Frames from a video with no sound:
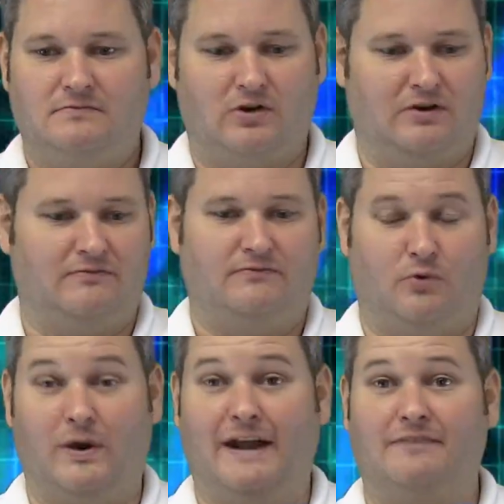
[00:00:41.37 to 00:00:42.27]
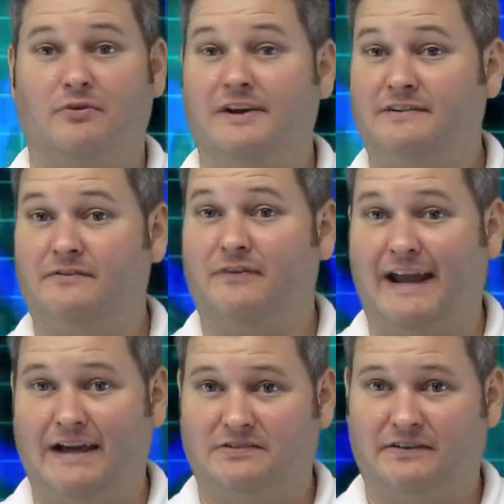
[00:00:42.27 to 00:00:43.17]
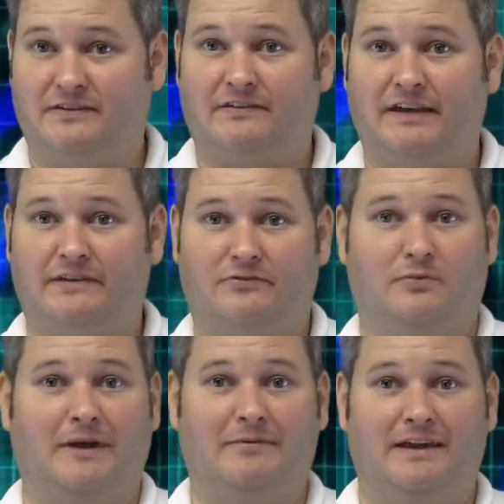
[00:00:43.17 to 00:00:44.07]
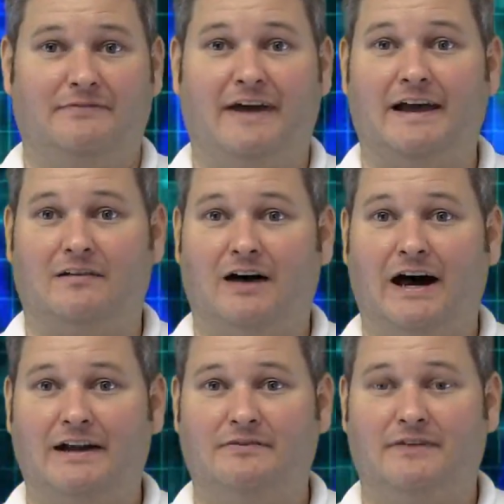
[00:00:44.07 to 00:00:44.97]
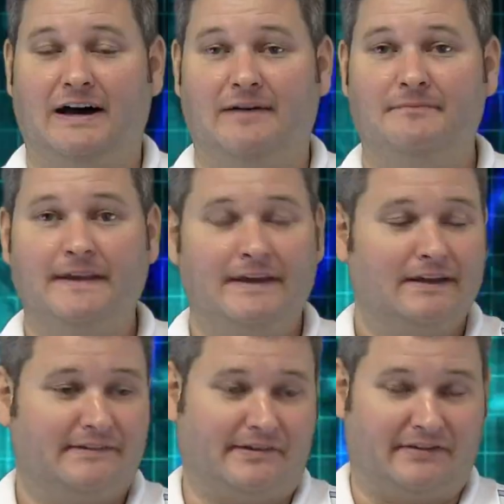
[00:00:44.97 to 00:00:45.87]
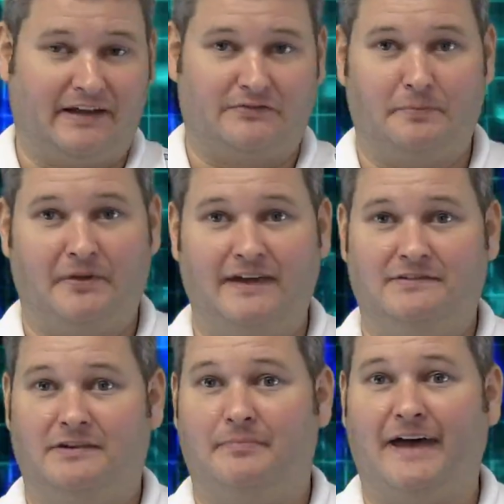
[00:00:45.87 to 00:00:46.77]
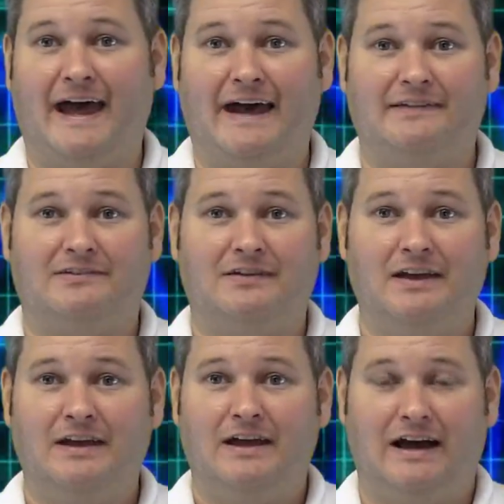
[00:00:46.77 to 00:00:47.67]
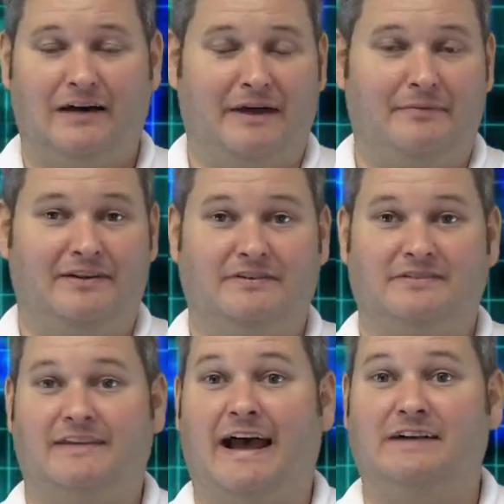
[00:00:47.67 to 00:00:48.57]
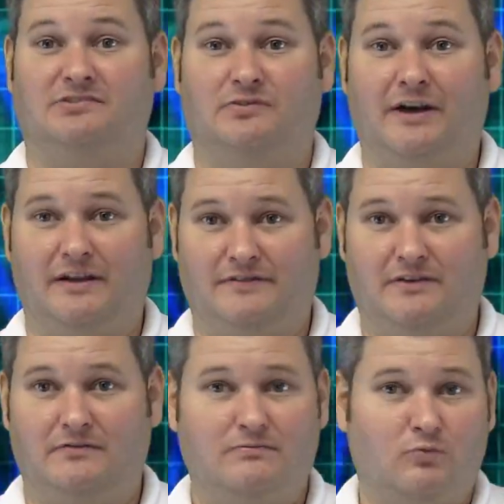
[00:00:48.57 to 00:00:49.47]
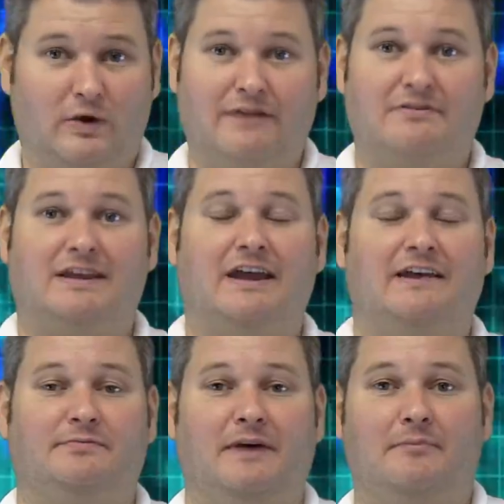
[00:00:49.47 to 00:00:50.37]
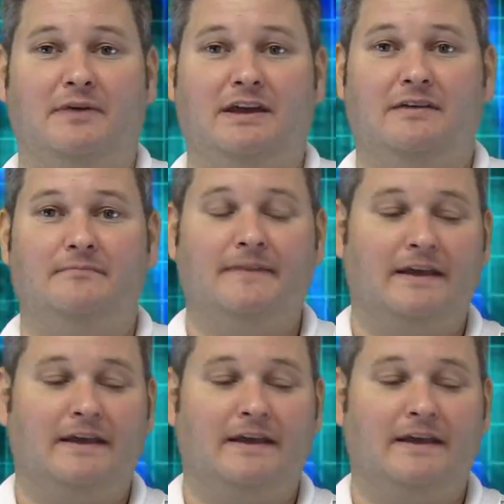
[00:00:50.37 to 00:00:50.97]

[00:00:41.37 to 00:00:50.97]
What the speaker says: are, for whatever reason, financially successful. Maybe they've had a lot of successful plays in the past. Maybe they're just naturally wealthy. Whatever the case may be,